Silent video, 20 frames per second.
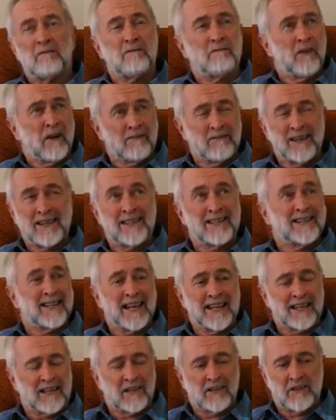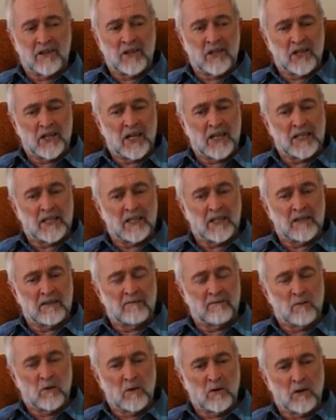very delicate and
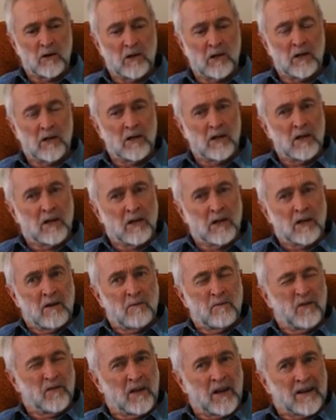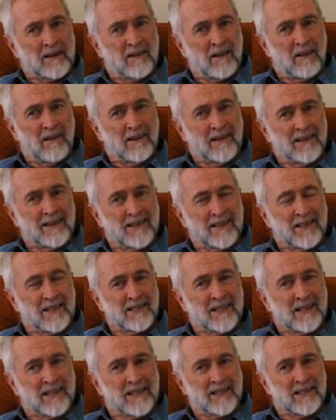sensitive work with their
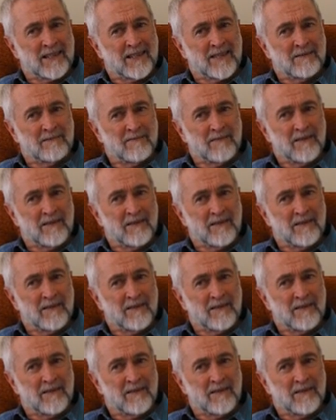clients, and